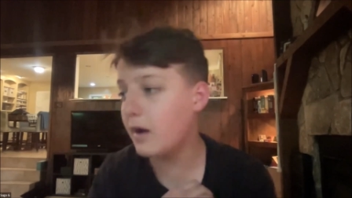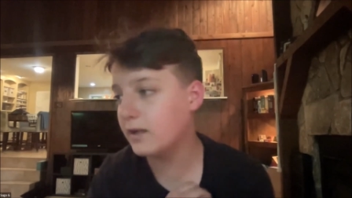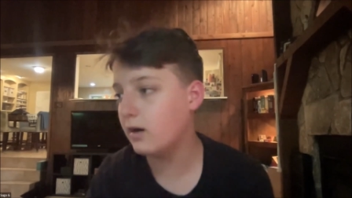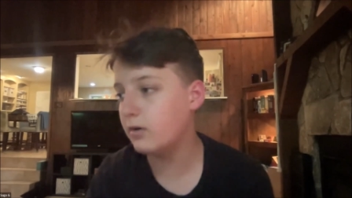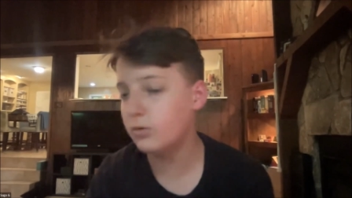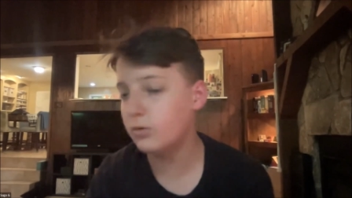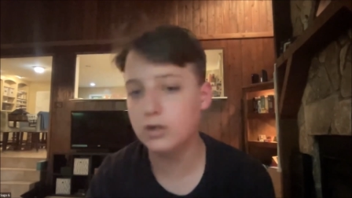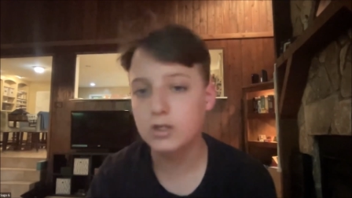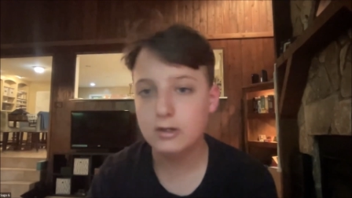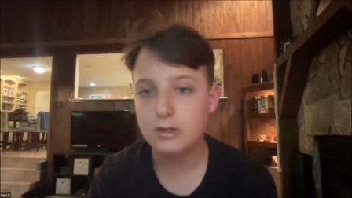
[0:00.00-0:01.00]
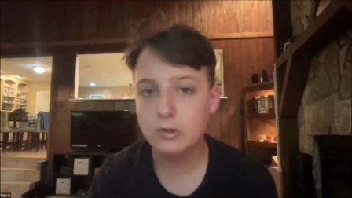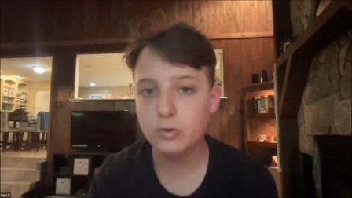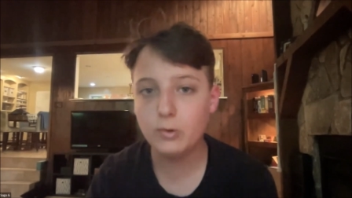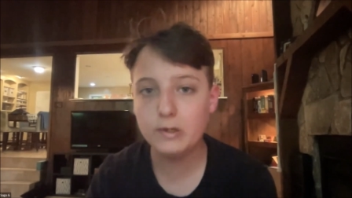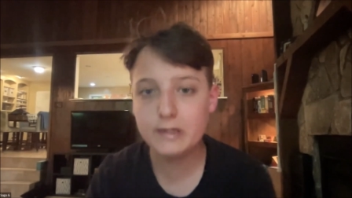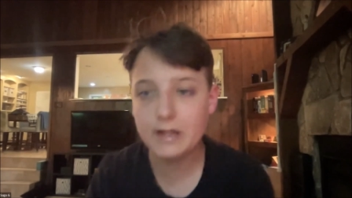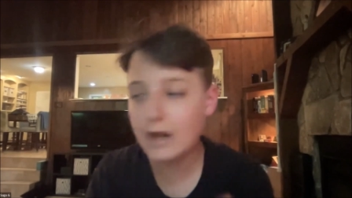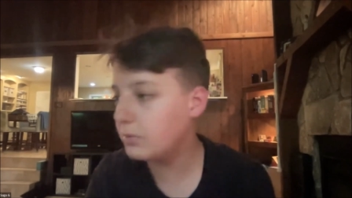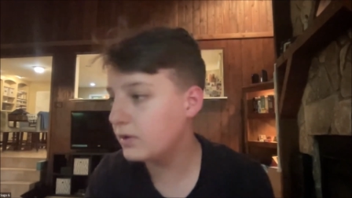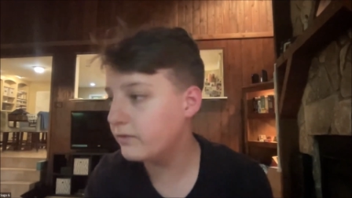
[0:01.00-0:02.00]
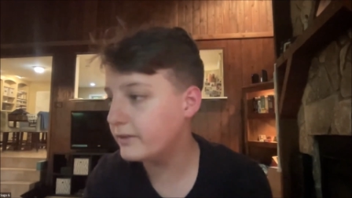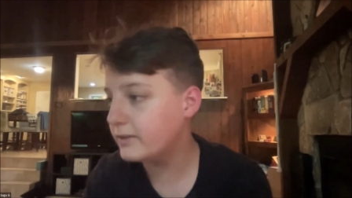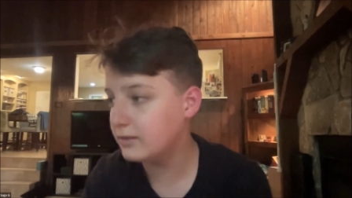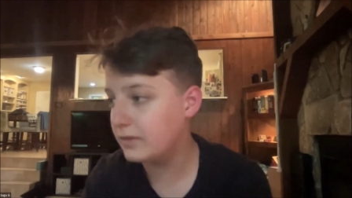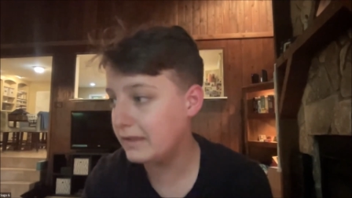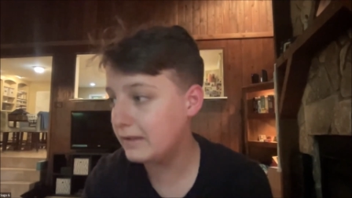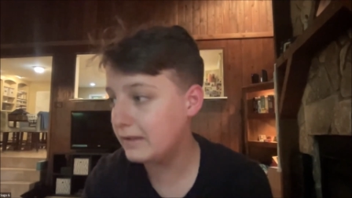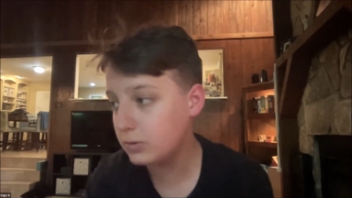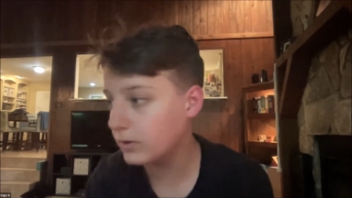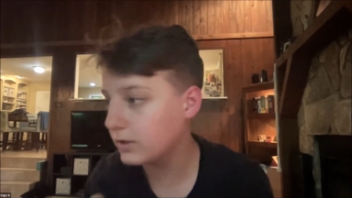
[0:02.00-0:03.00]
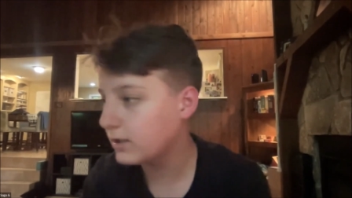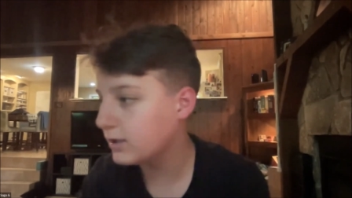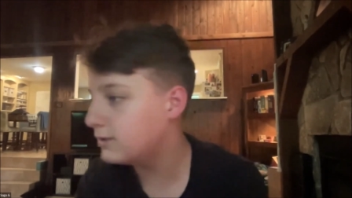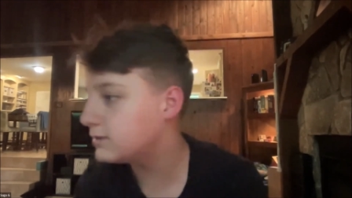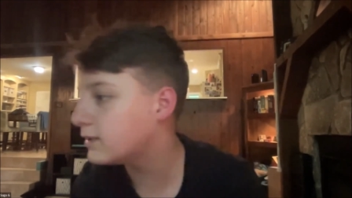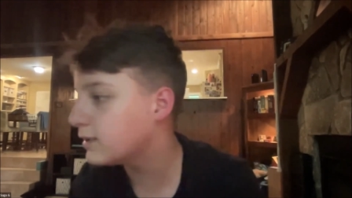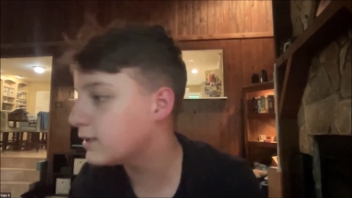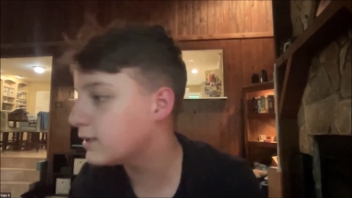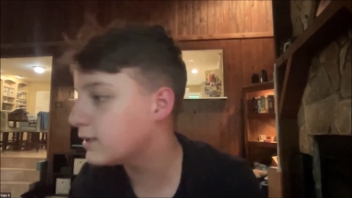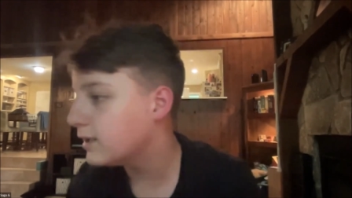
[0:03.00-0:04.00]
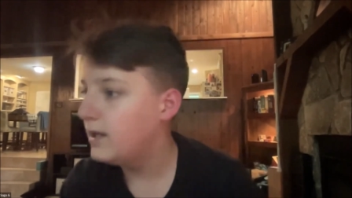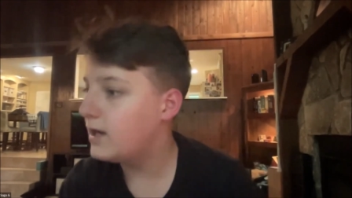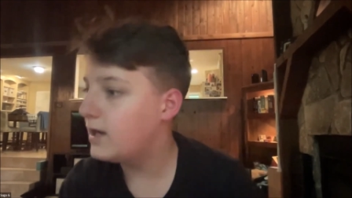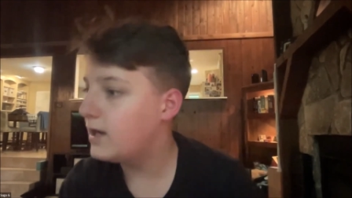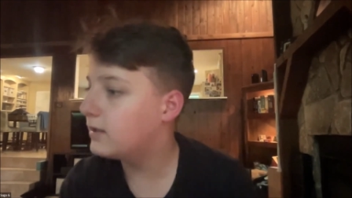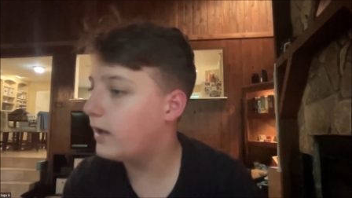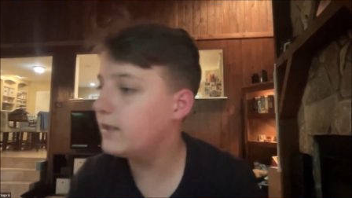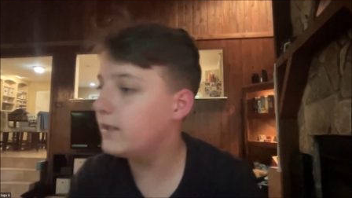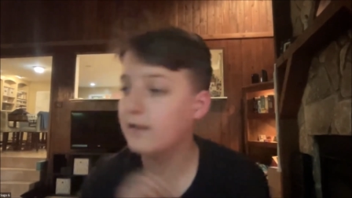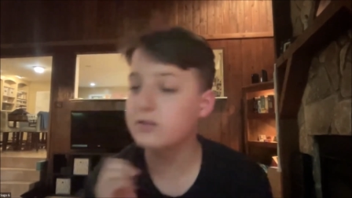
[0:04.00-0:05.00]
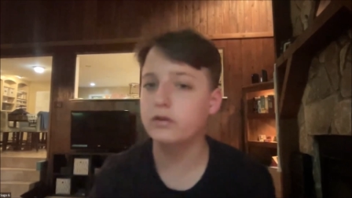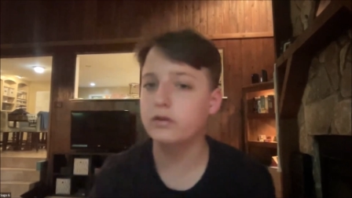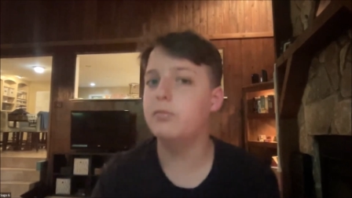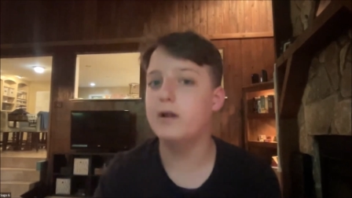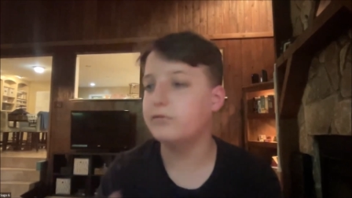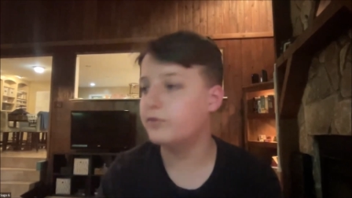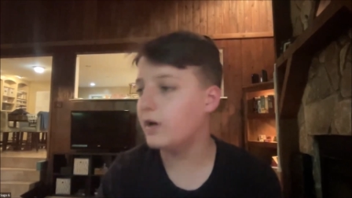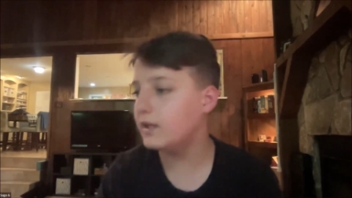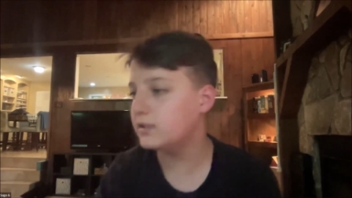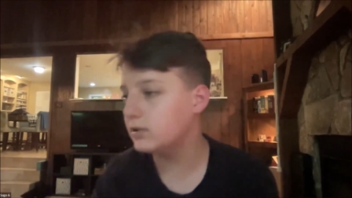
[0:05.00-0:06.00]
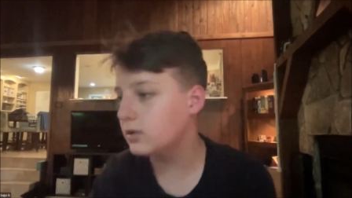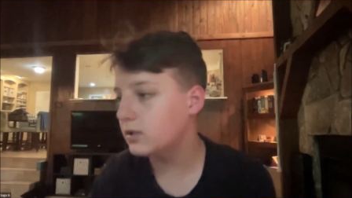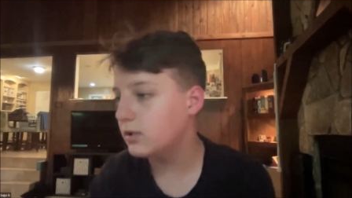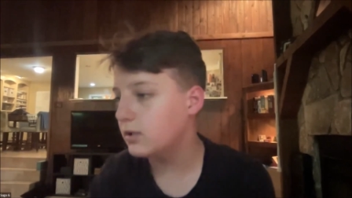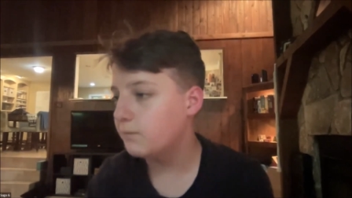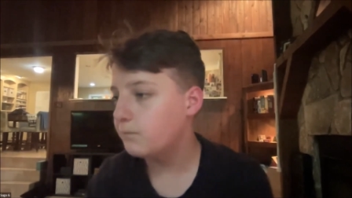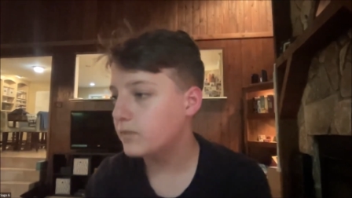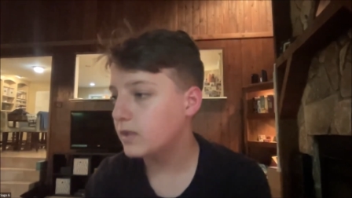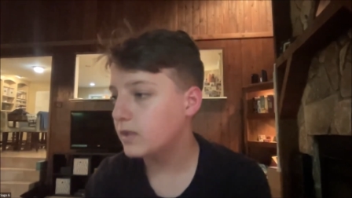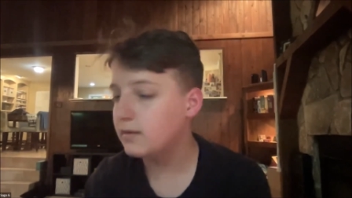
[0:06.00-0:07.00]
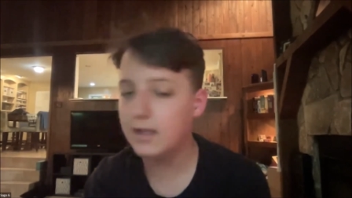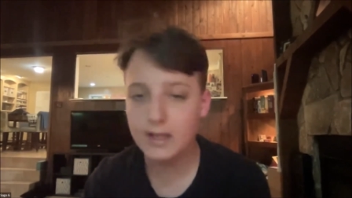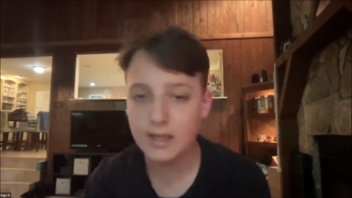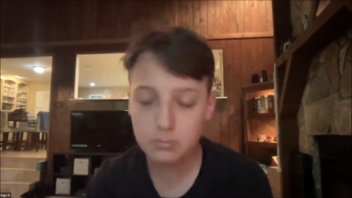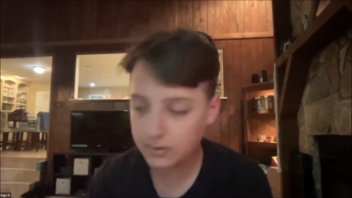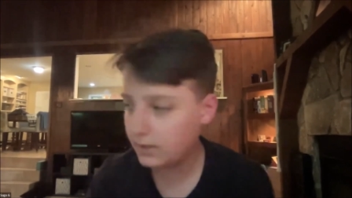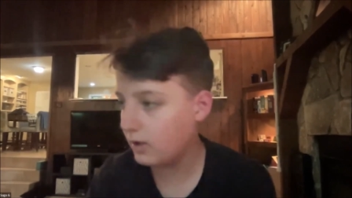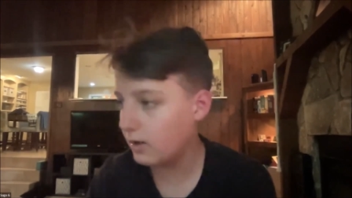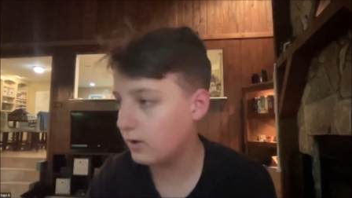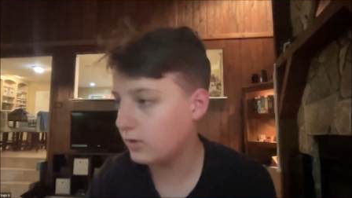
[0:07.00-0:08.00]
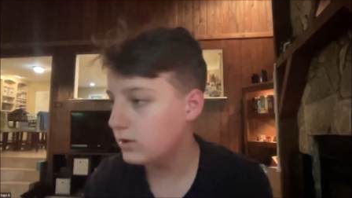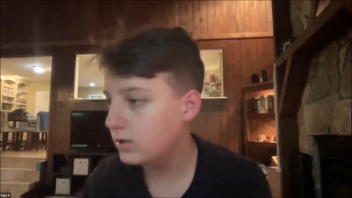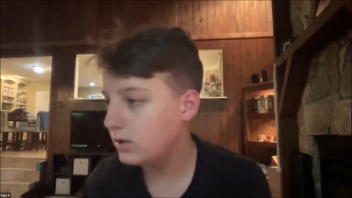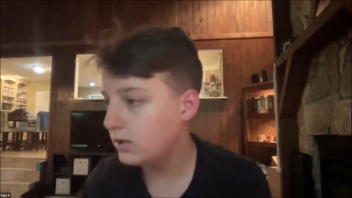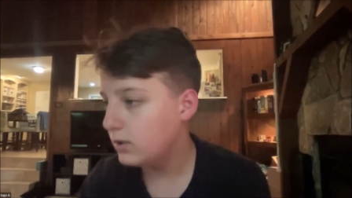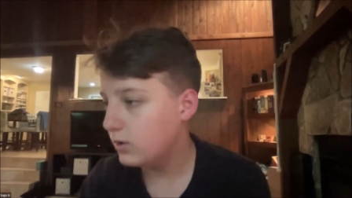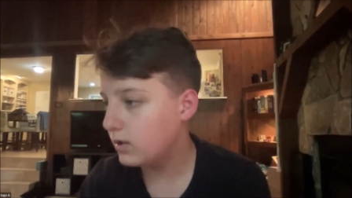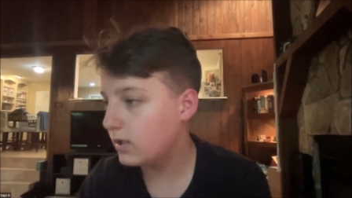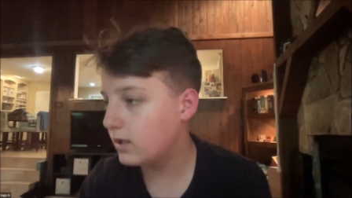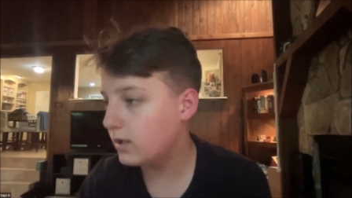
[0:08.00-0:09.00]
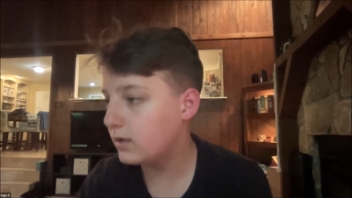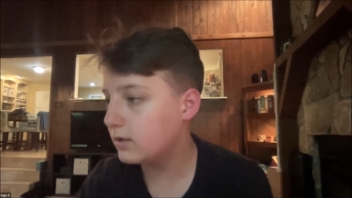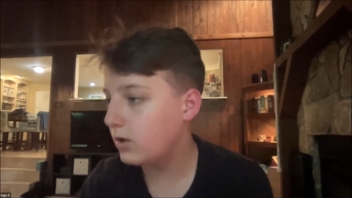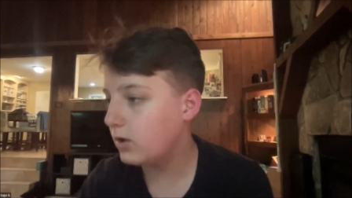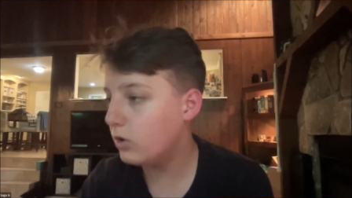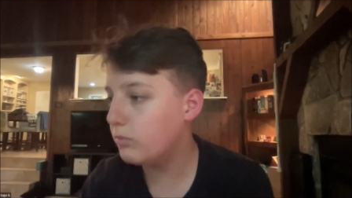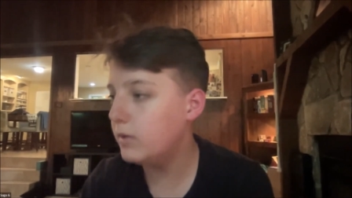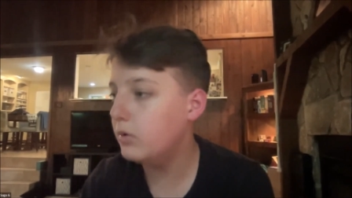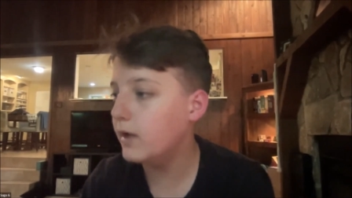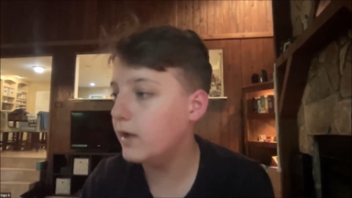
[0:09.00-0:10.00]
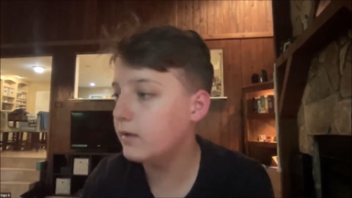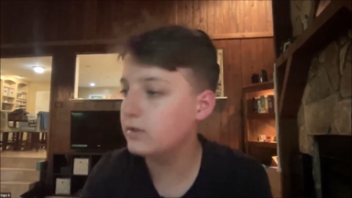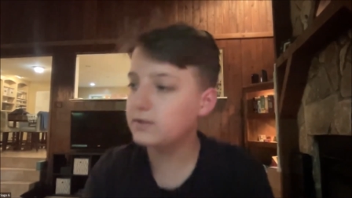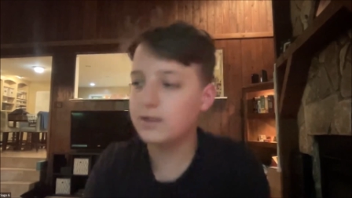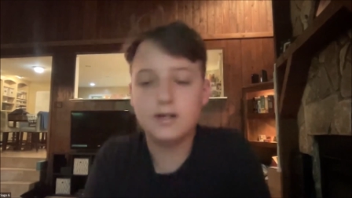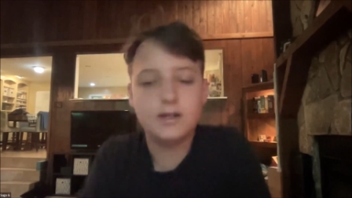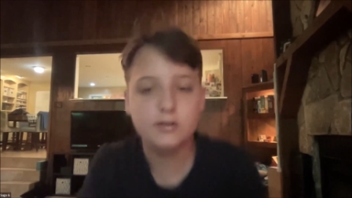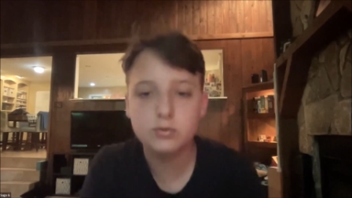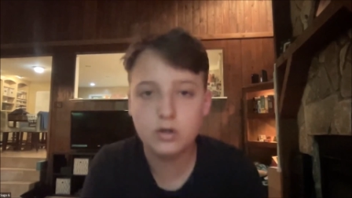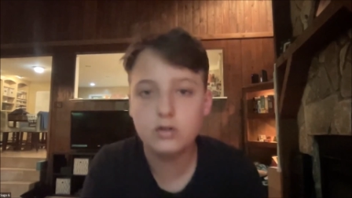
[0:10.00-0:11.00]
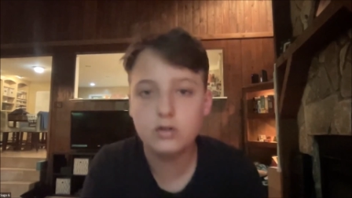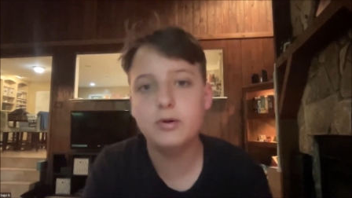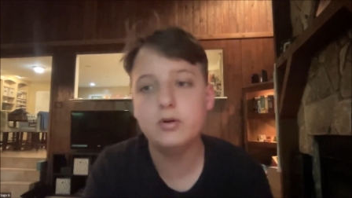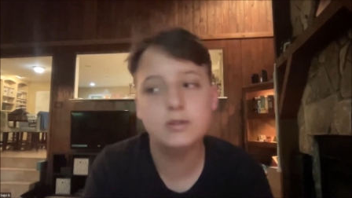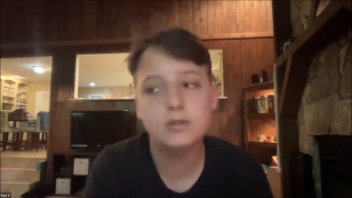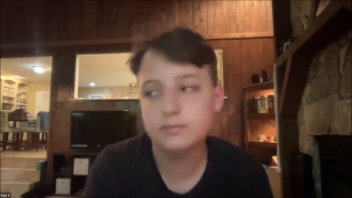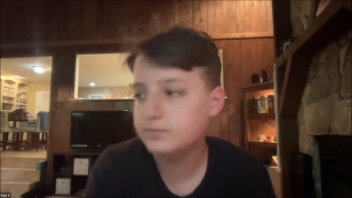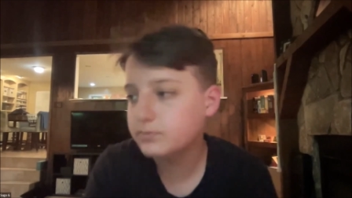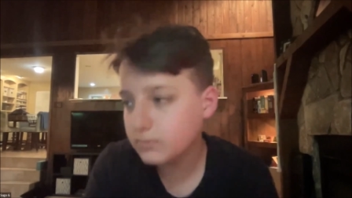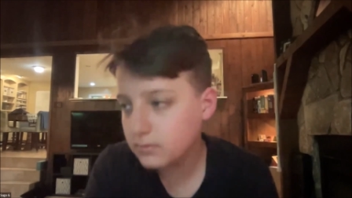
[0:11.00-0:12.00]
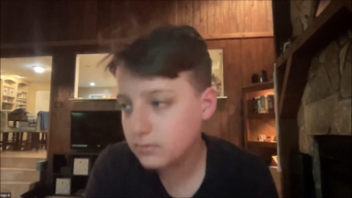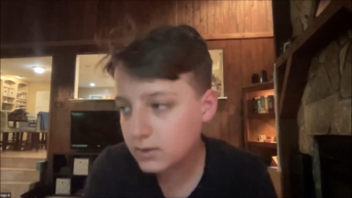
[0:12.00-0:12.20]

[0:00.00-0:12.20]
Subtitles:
not my God, or the one that I believe in. It's the Lord, he says. And the God that answereth by fire, let him be God. And all the people answered and said, it was well spoken.